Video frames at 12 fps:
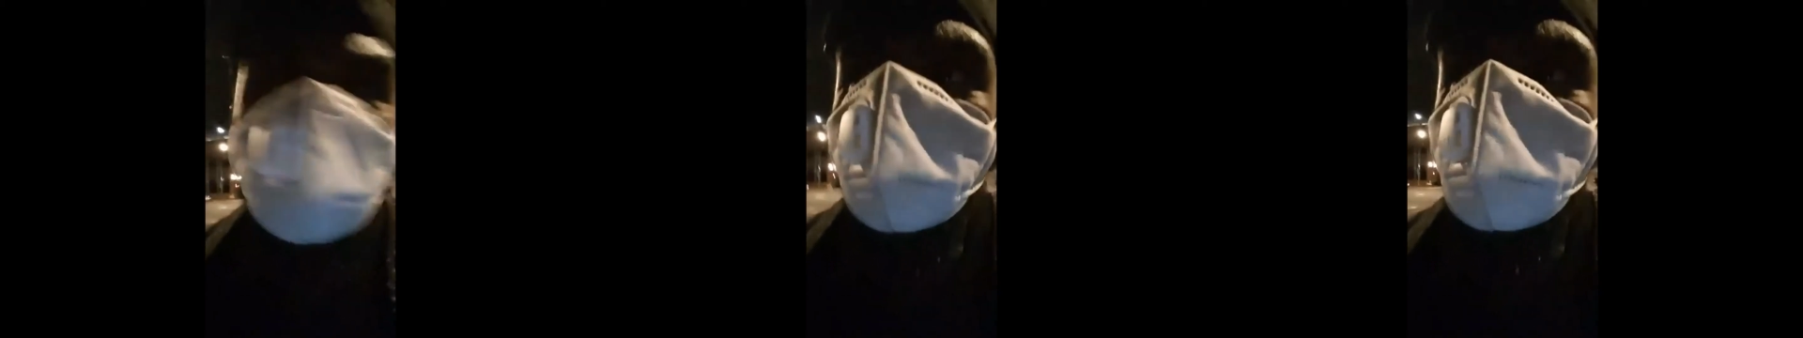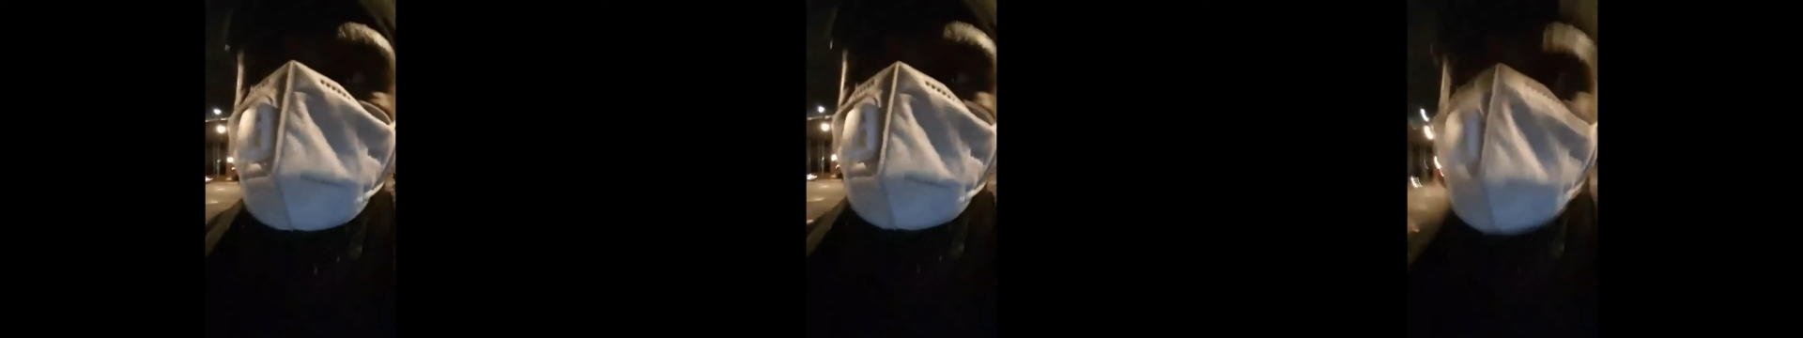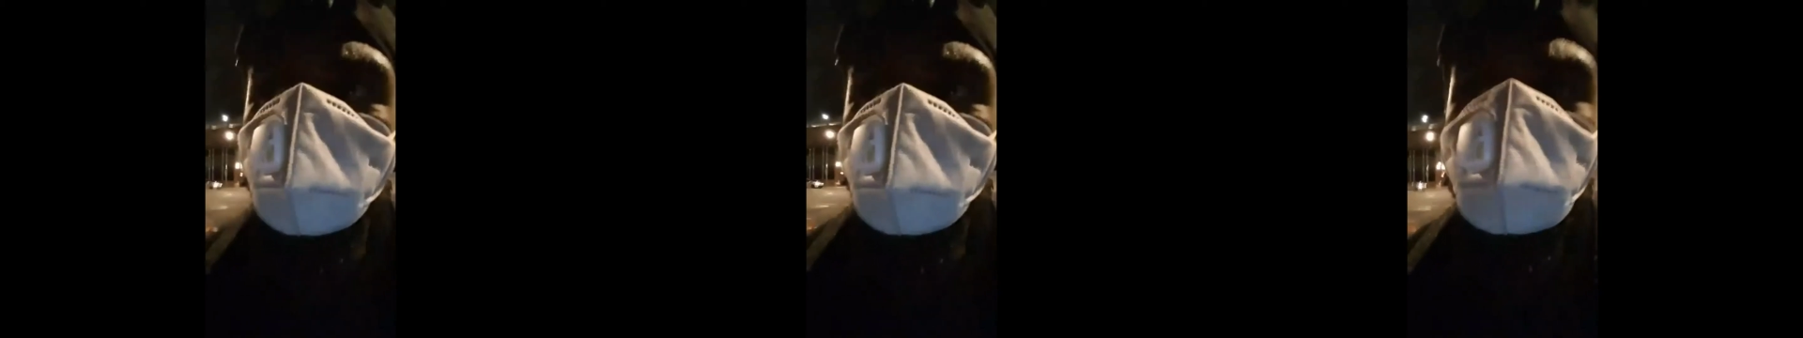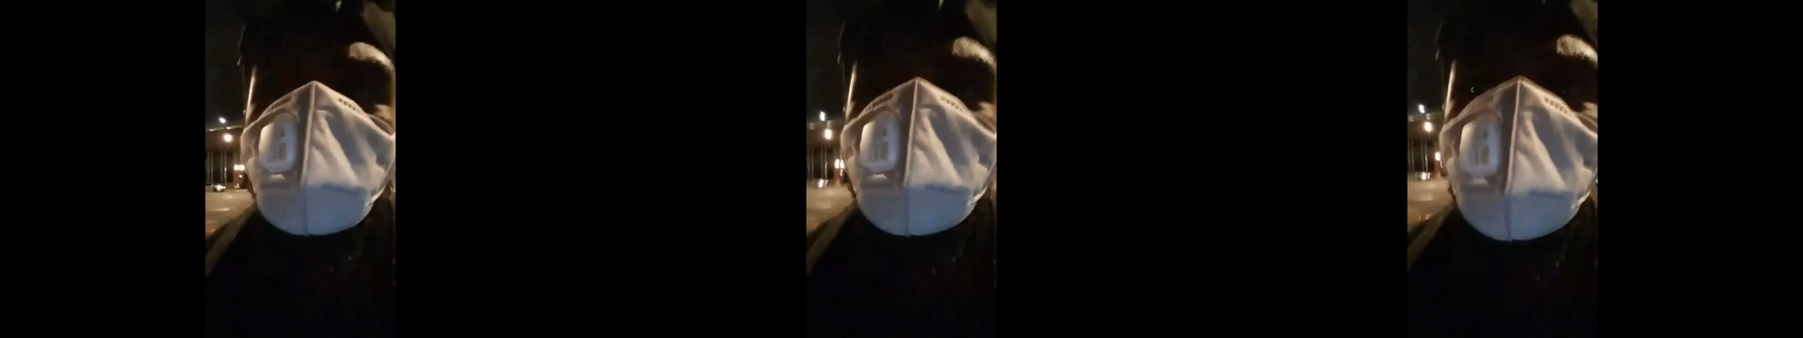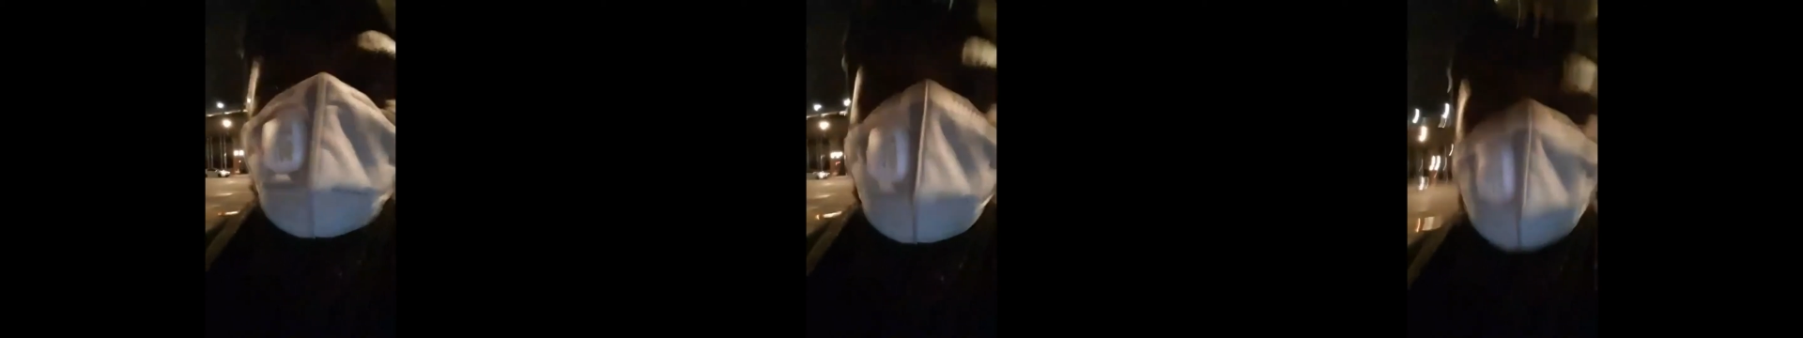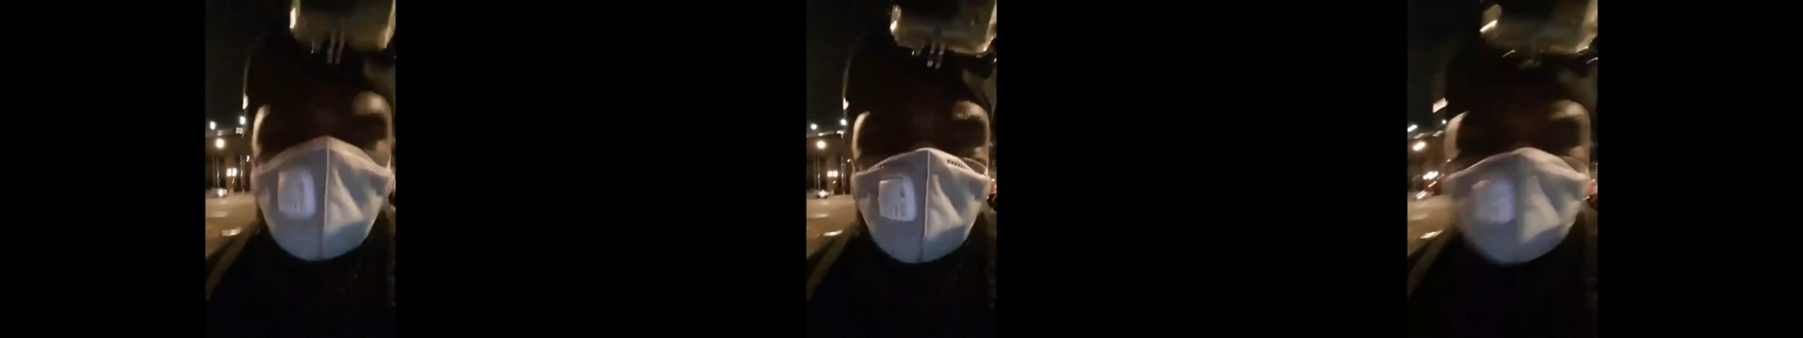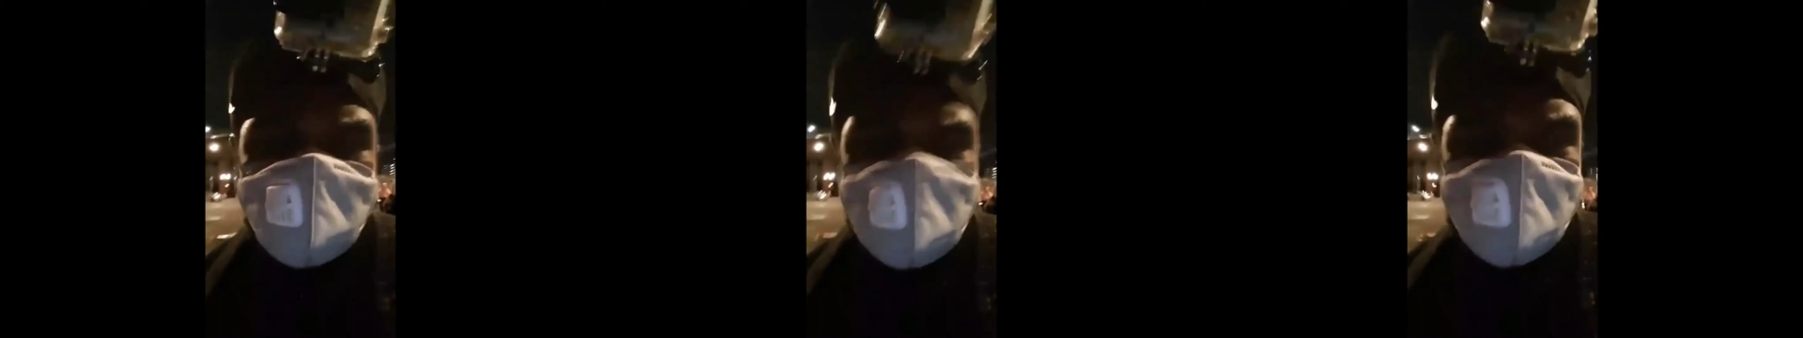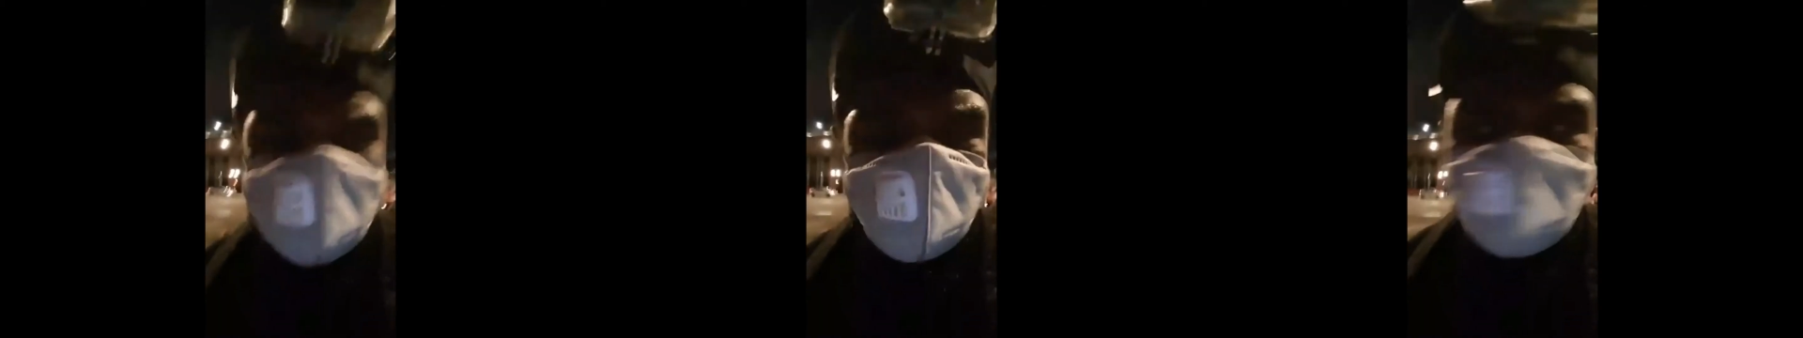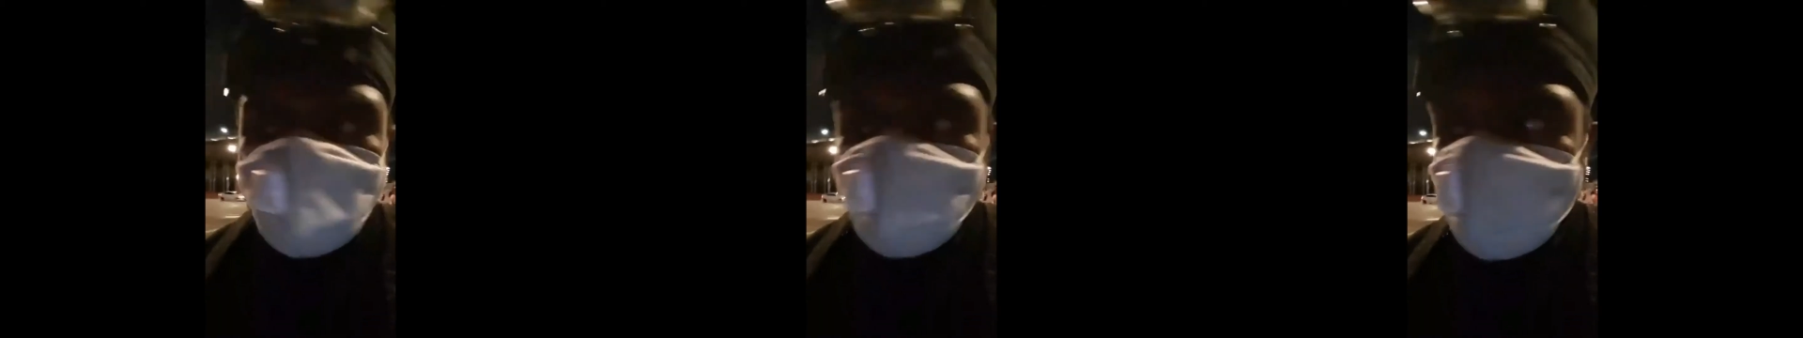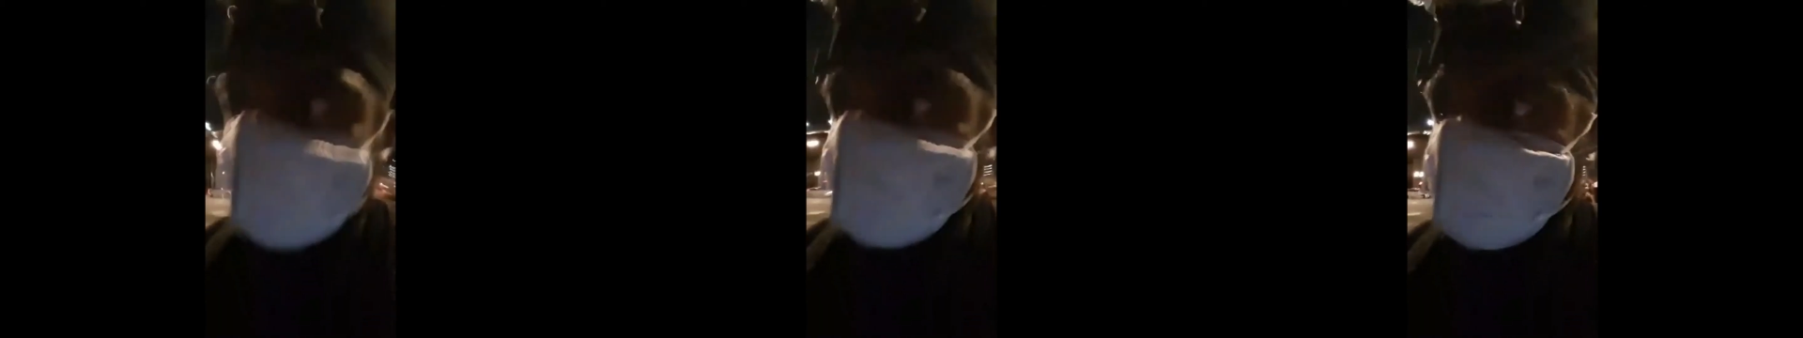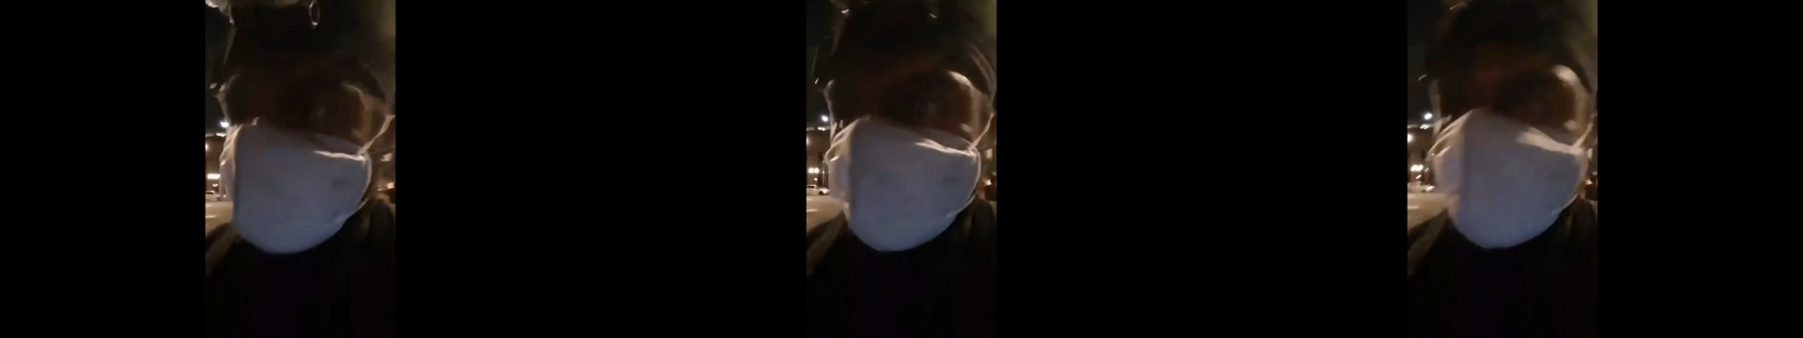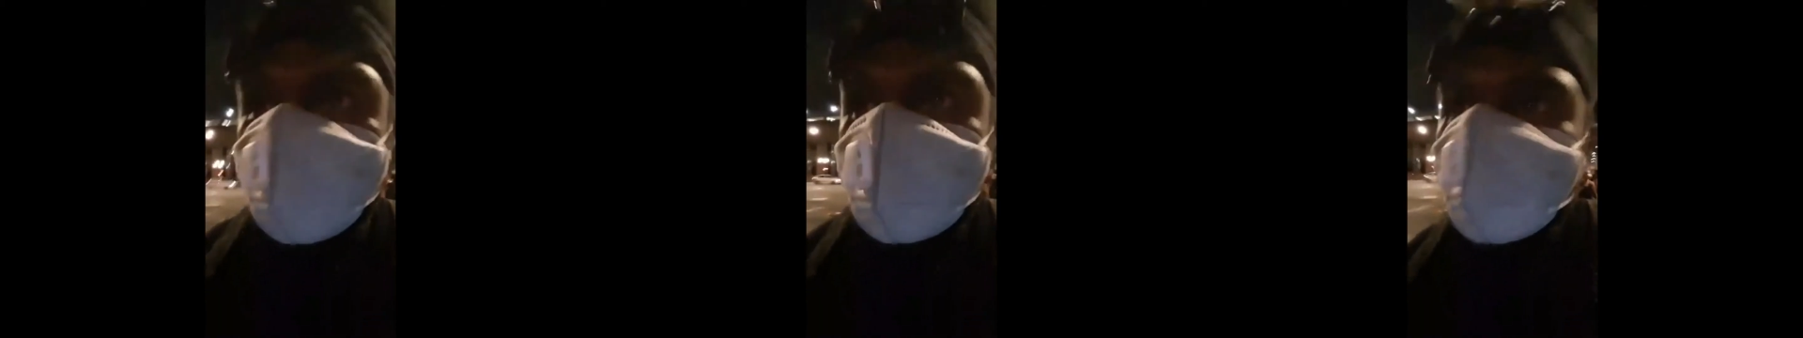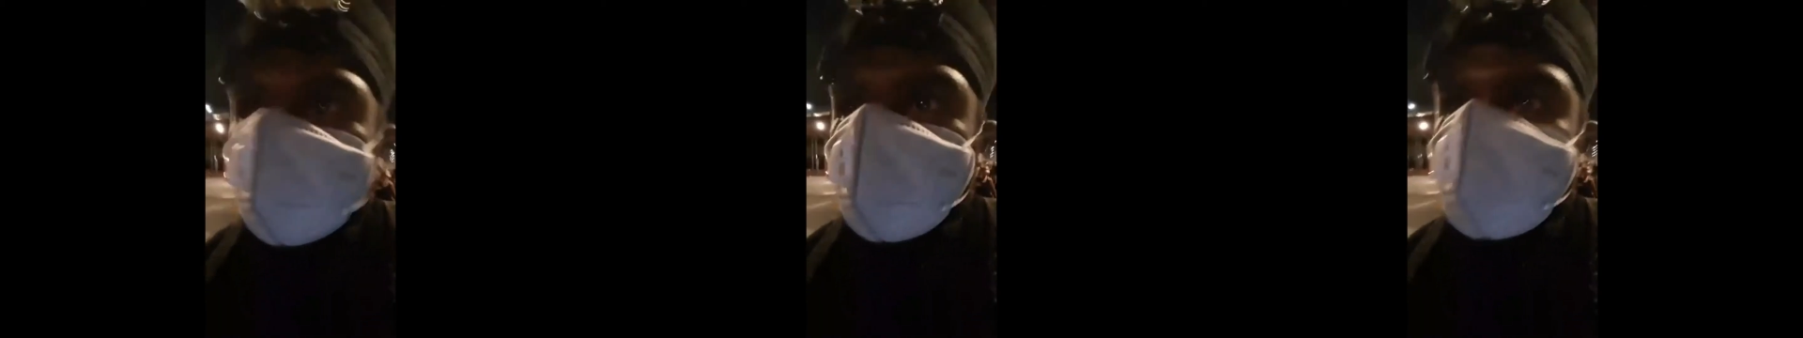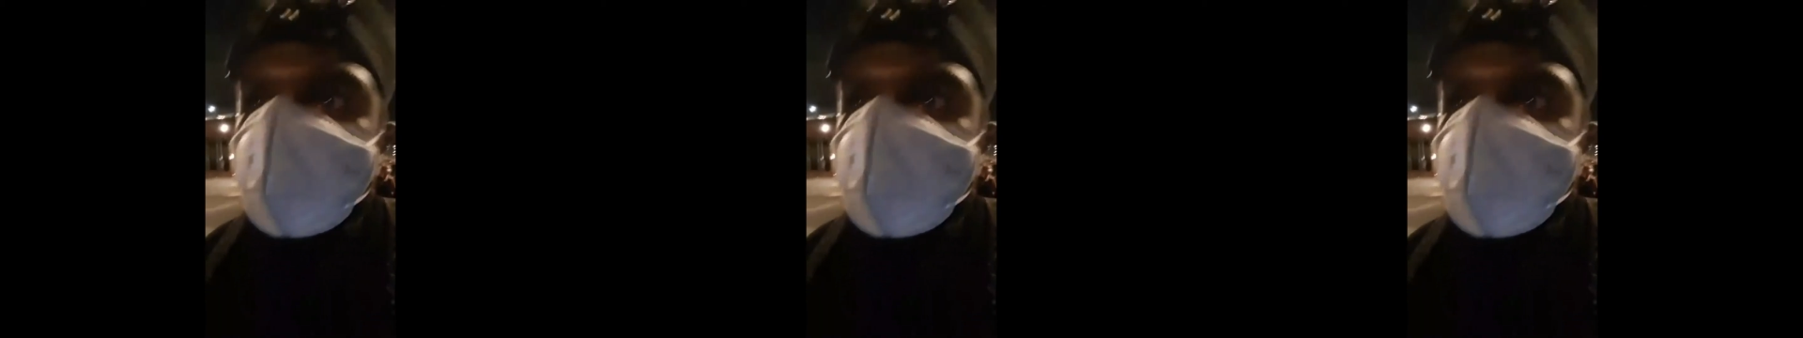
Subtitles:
[unreadable: no face in view]